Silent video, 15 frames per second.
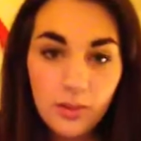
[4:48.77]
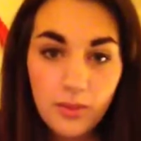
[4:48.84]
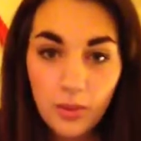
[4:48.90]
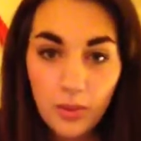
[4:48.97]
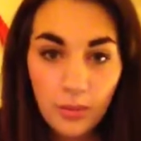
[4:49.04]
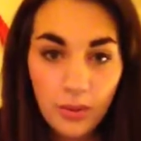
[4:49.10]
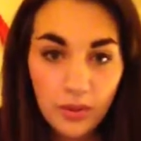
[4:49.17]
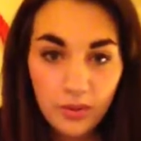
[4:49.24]
maybe we'll
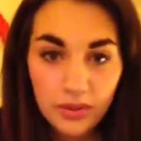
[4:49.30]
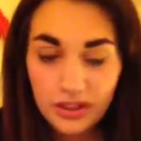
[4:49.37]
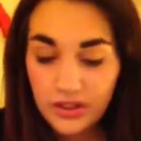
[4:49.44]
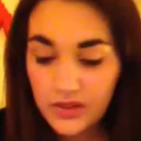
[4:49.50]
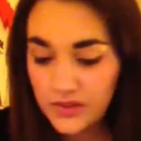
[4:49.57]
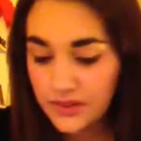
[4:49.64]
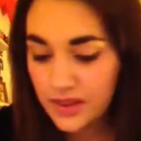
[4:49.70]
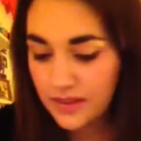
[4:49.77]
probably won't
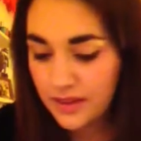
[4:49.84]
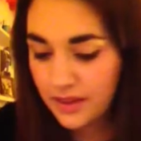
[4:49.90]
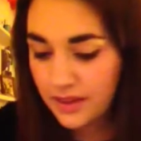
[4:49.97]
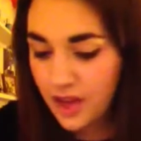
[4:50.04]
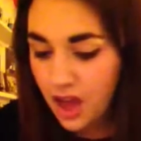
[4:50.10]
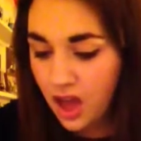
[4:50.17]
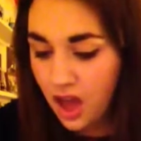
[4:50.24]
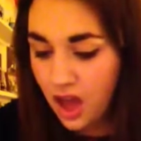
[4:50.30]
include anything like
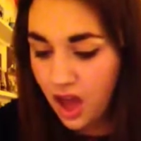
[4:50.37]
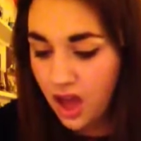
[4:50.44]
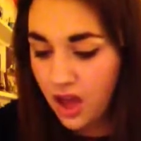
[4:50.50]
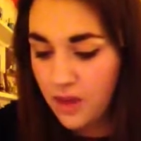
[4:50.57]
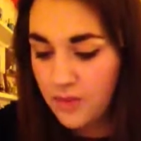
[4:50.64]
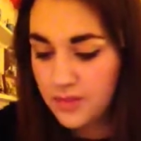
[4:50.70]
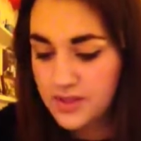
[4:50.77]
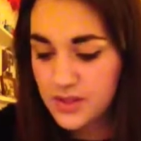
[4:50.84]

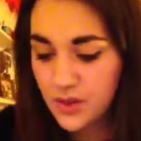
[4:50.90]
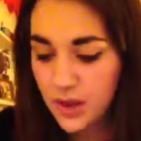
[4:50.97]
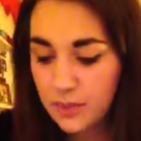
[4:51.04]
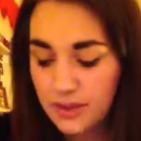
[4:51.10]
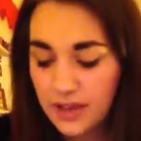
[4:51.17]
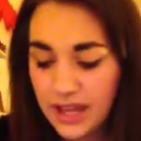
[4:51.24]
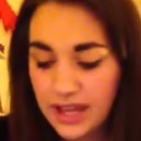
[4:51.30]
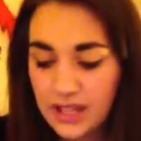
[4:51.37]
that. It's quite
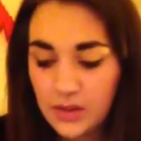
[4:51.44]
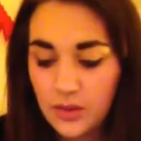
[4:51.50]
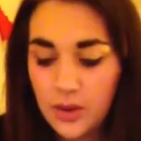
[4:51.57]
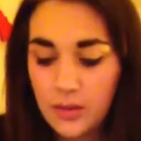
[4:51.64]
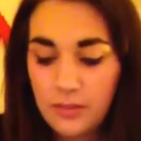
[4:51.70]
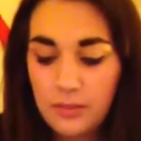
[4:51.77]
plain, quite